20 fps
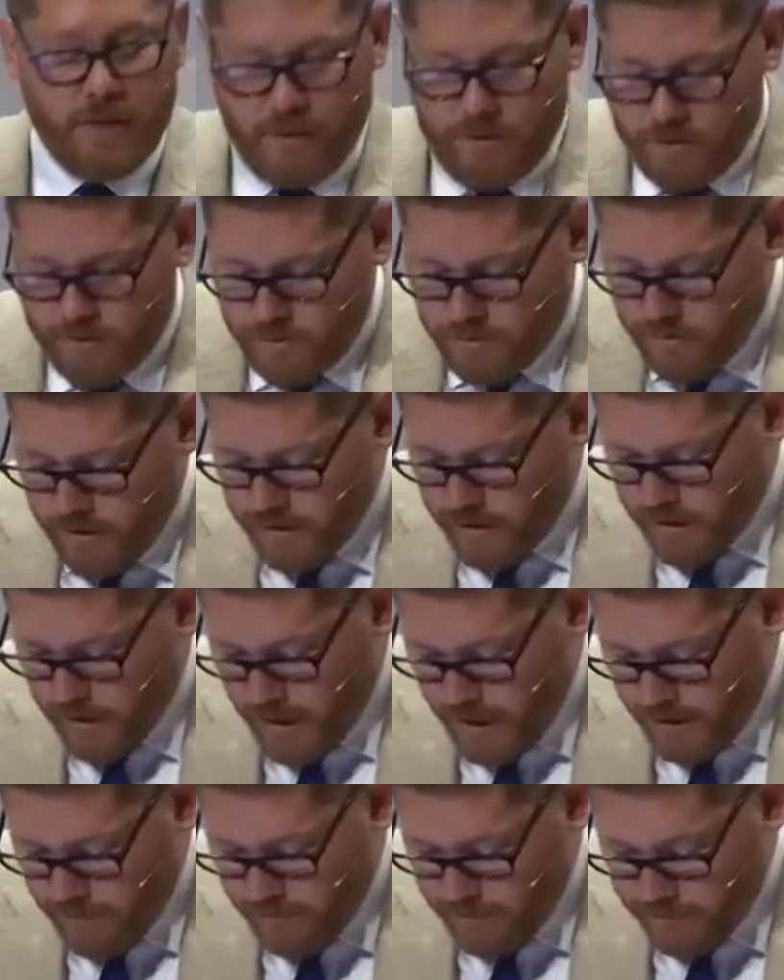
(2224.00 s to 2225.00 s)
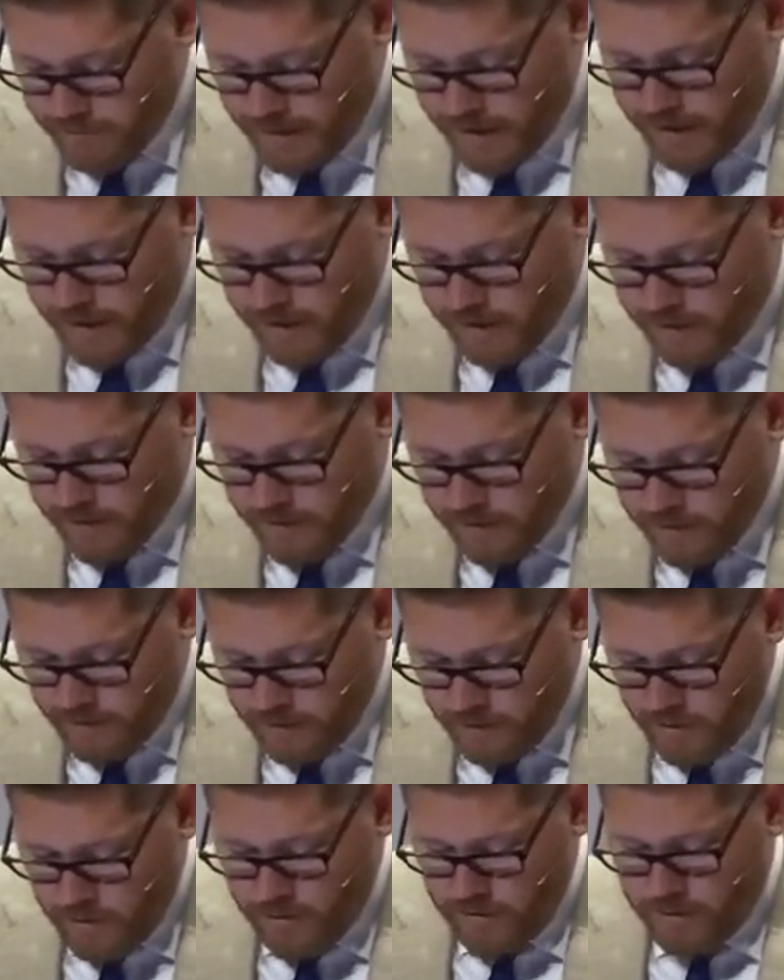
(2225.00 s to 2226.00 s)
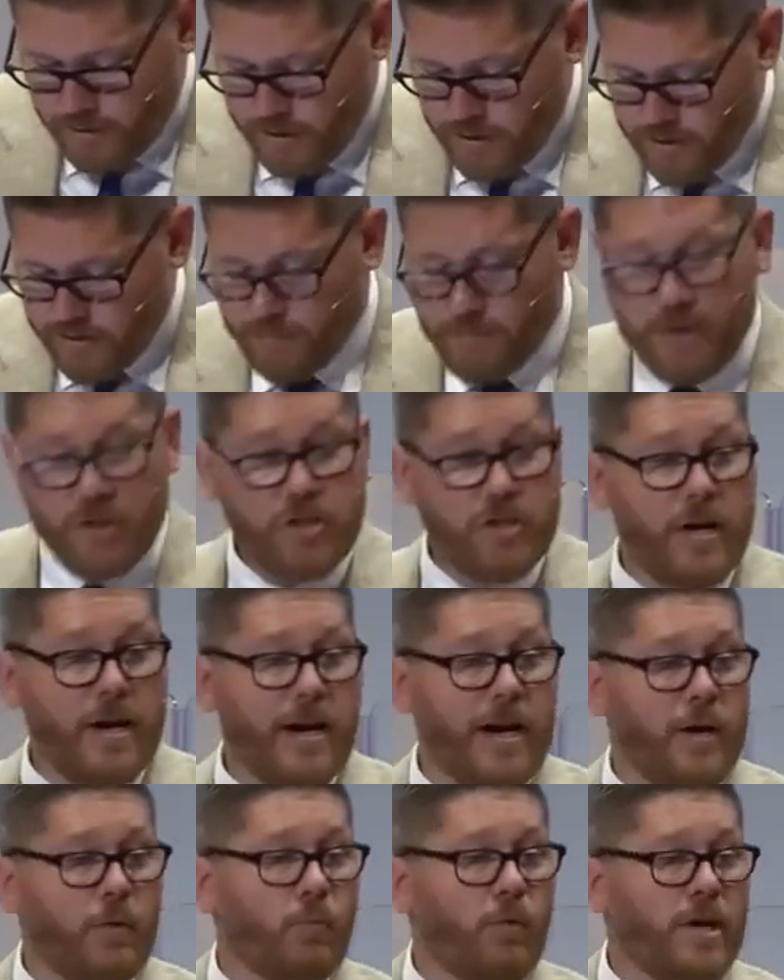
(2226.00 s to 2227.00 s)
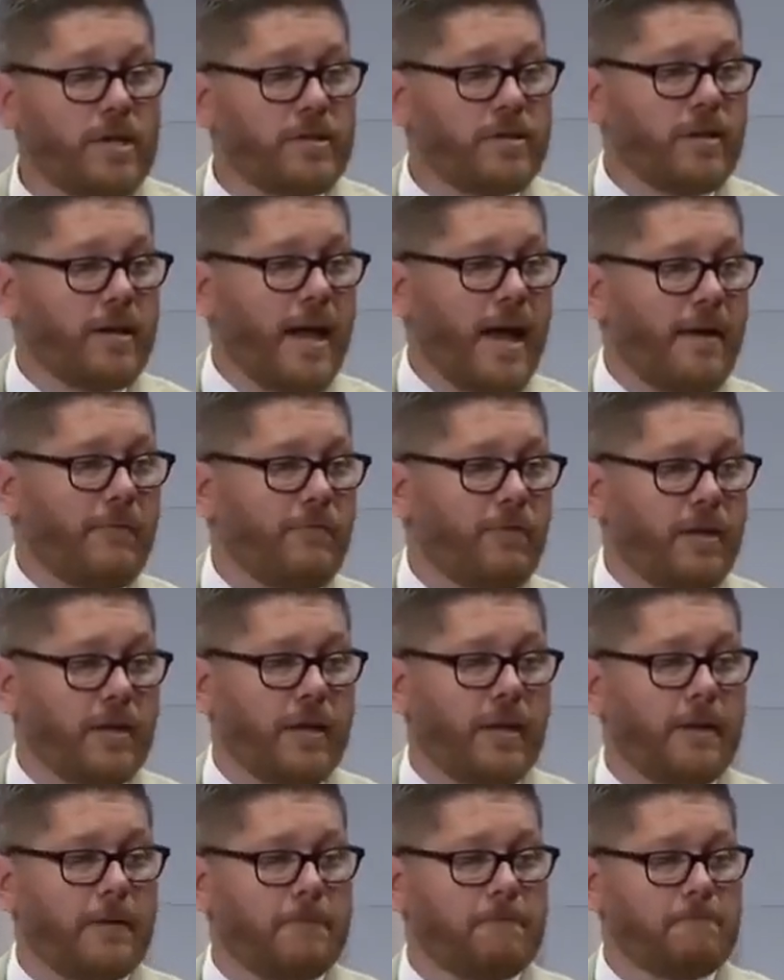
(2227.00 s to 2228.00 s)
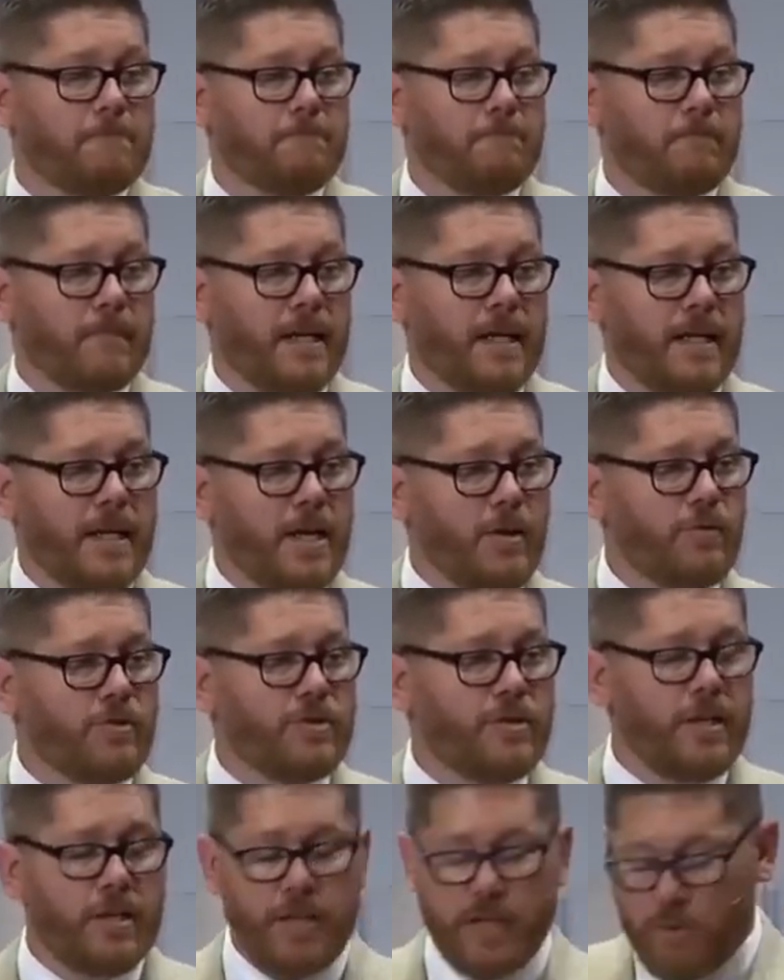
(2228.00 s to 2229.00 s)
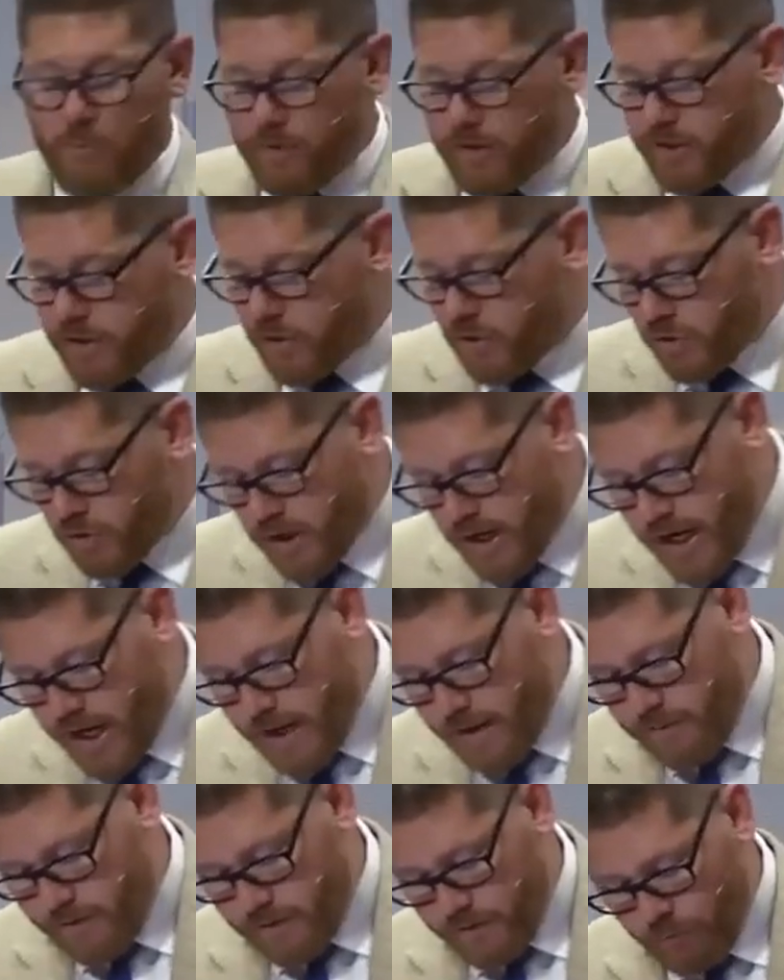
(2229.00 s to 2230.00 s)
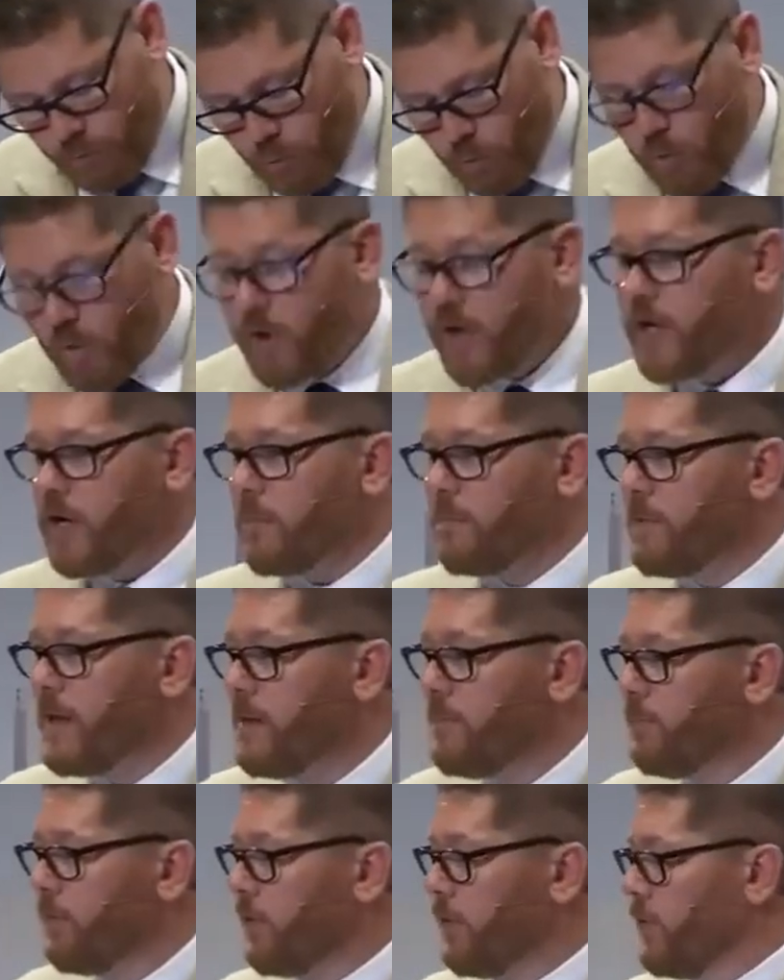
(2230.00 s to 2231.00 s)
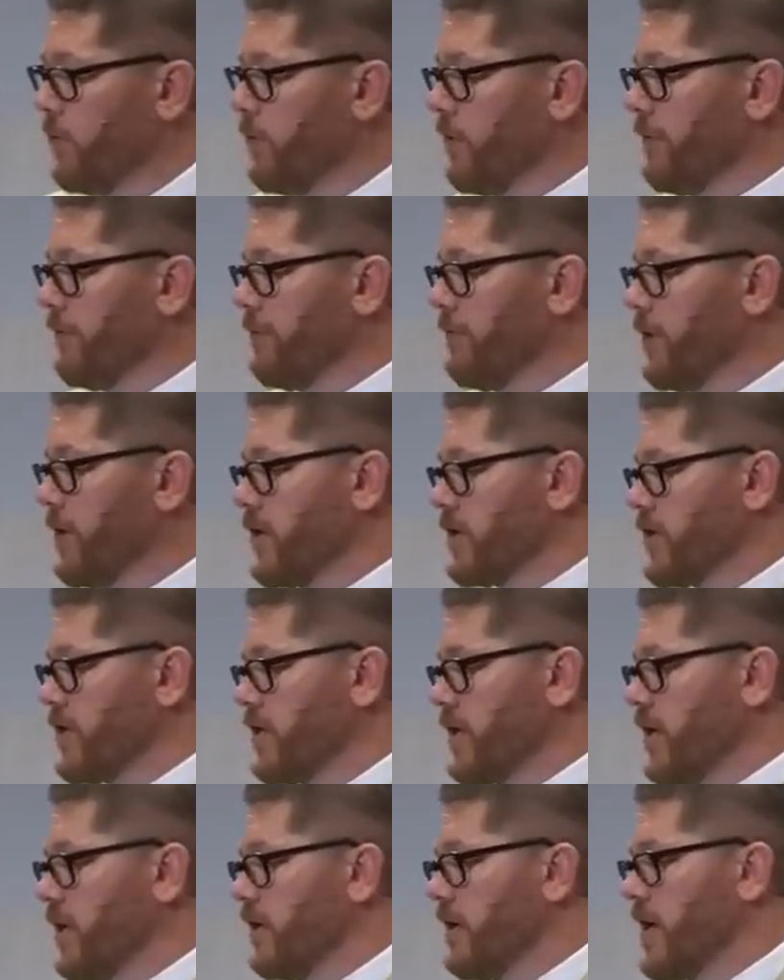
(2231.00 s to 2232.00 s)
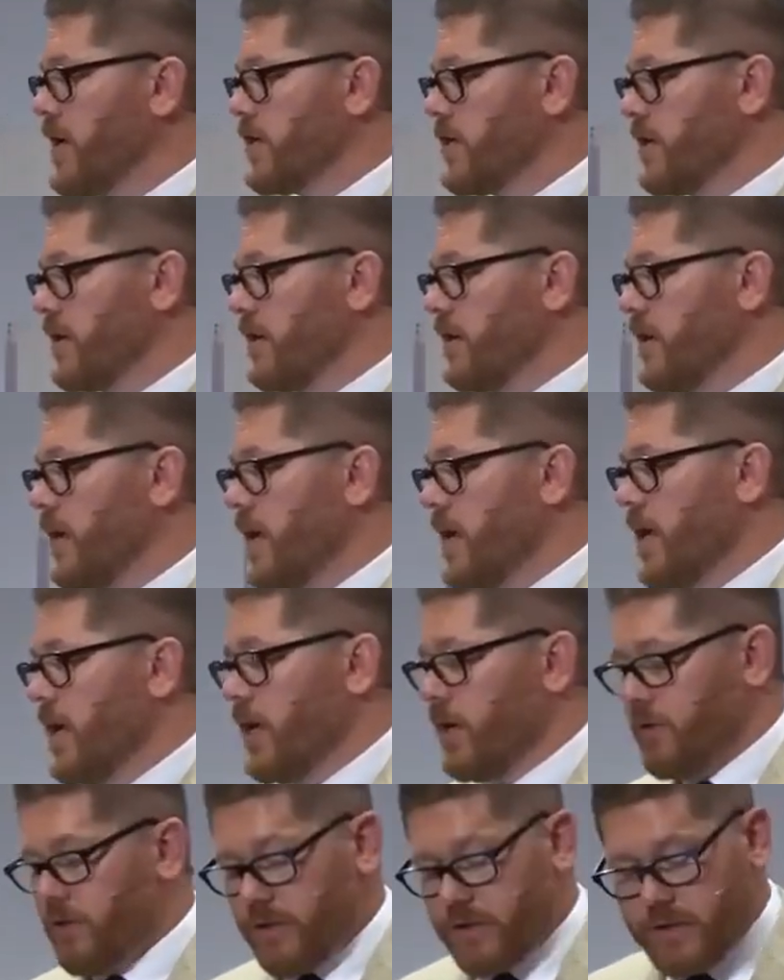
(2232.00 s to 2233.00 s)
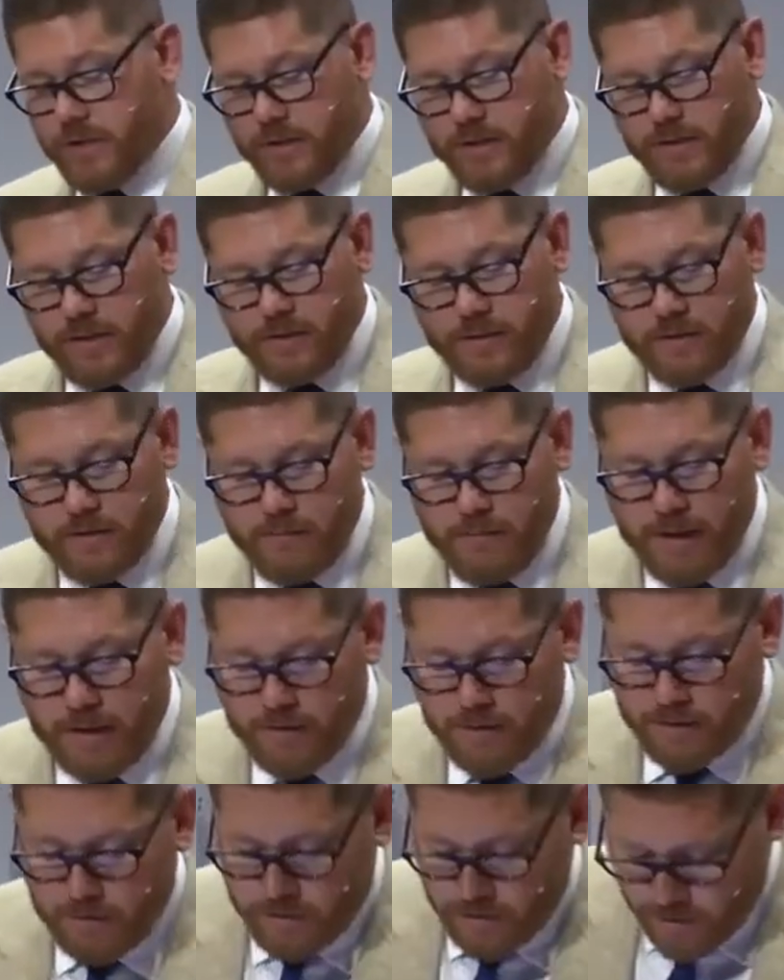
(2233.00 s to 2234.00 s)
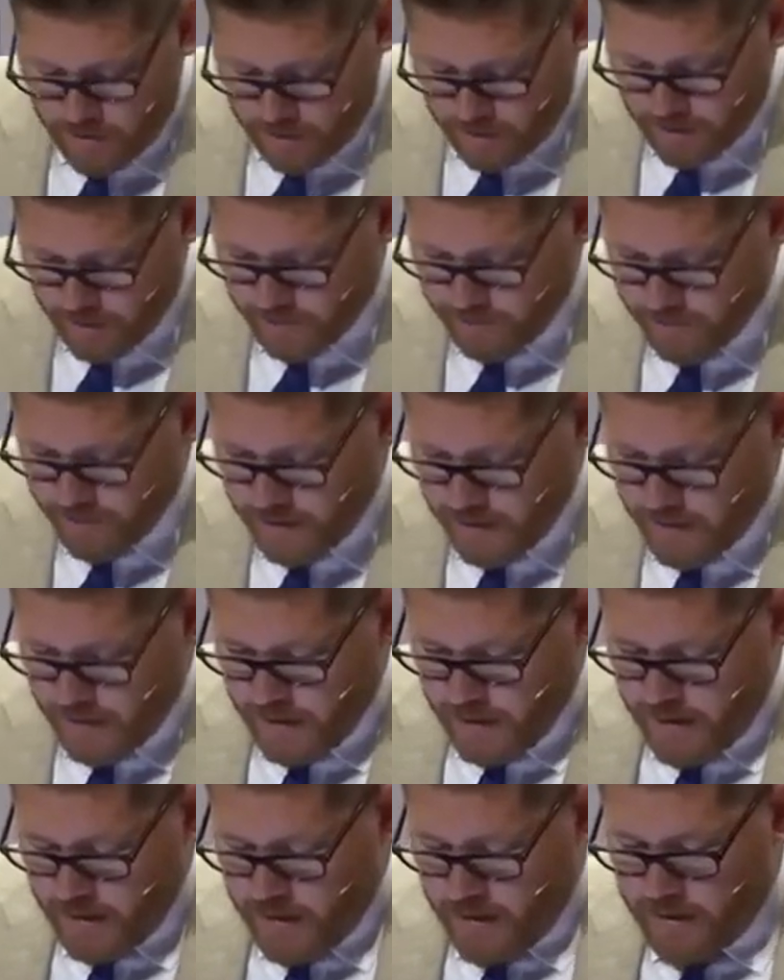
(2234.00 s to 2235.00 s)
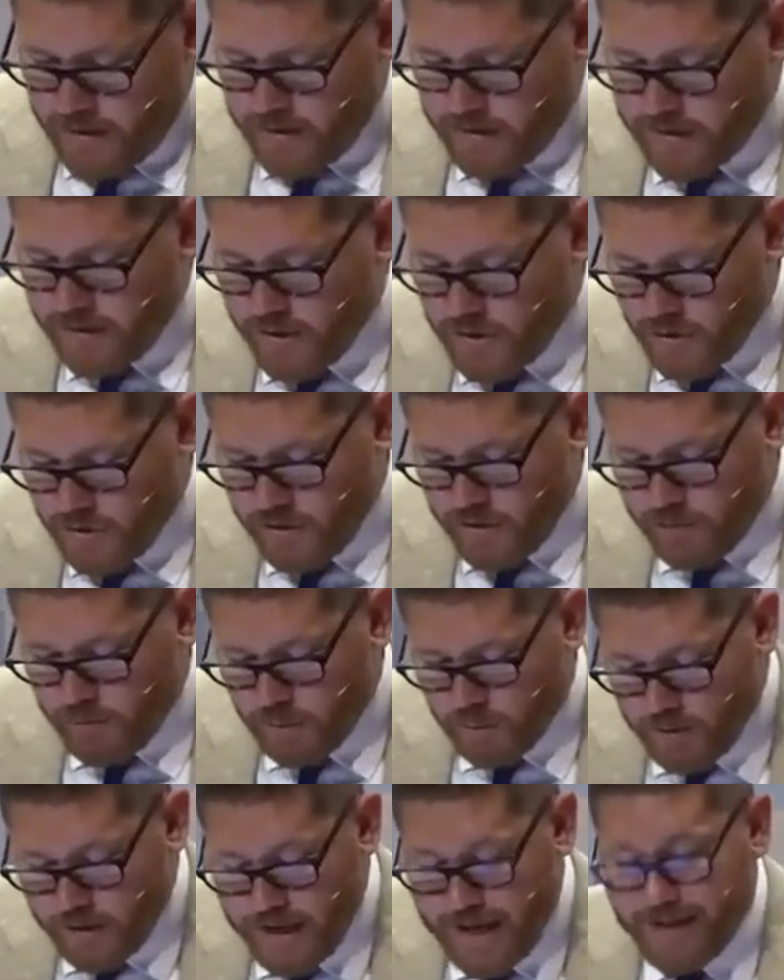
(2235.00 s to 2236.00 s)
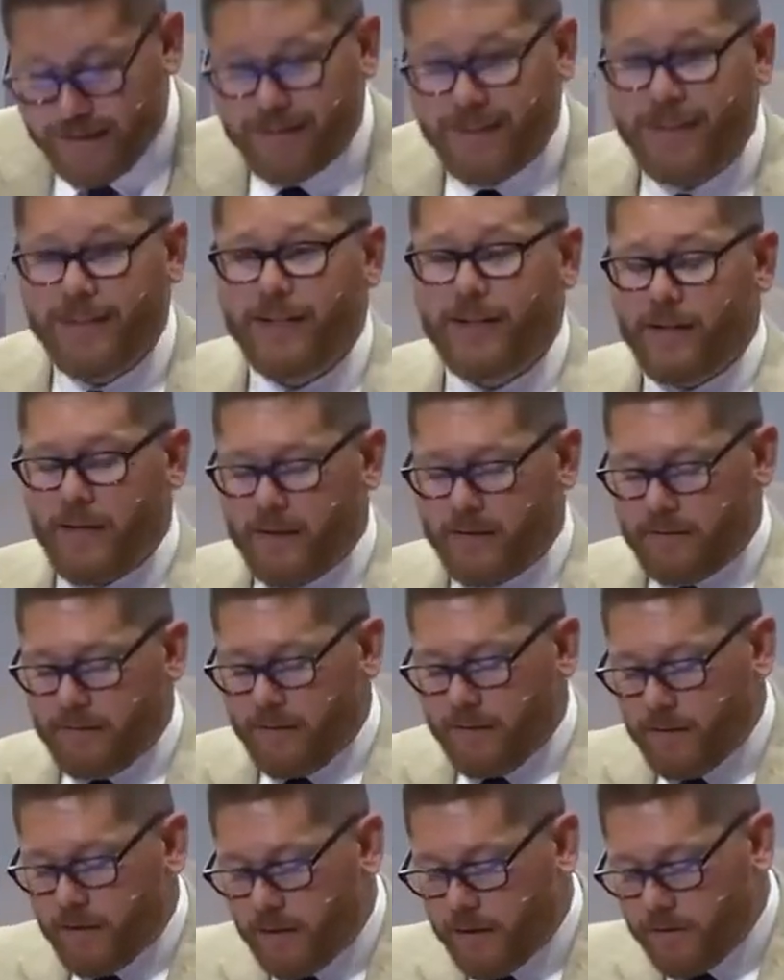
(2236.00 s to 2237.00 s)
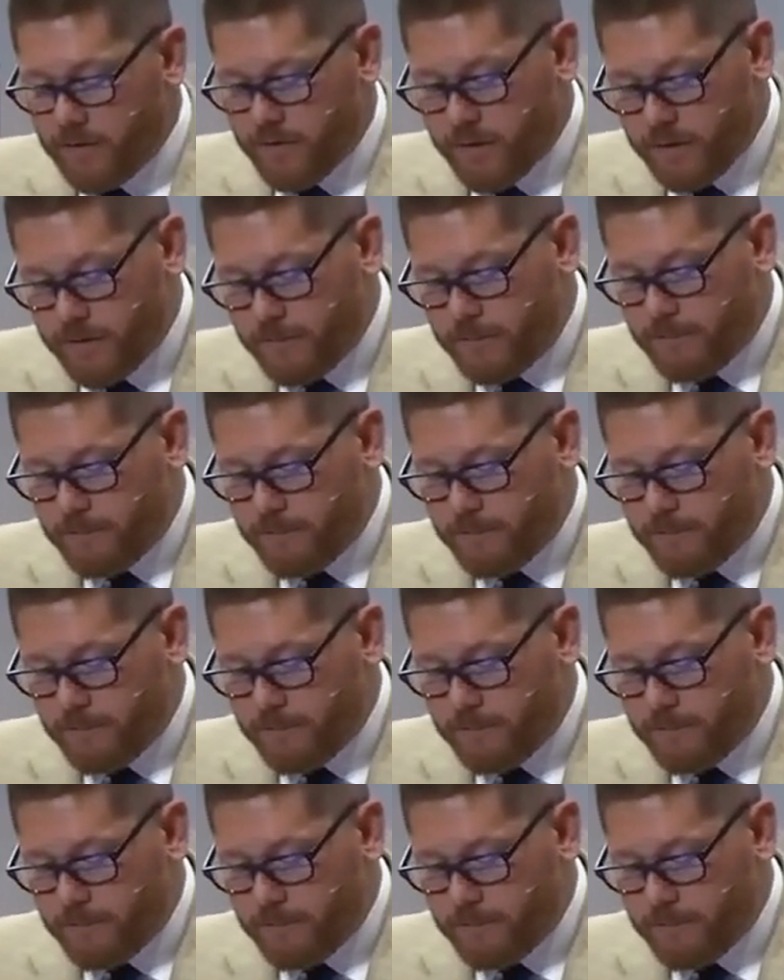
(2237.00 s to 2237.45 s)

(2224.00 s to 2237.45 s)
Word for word: illustrate the hypostatic union. There was a missionary in Western Africa and he was dealing with a tribe of warrior people who were first generation Christians. This is about the turn of the century between 18 and 1900.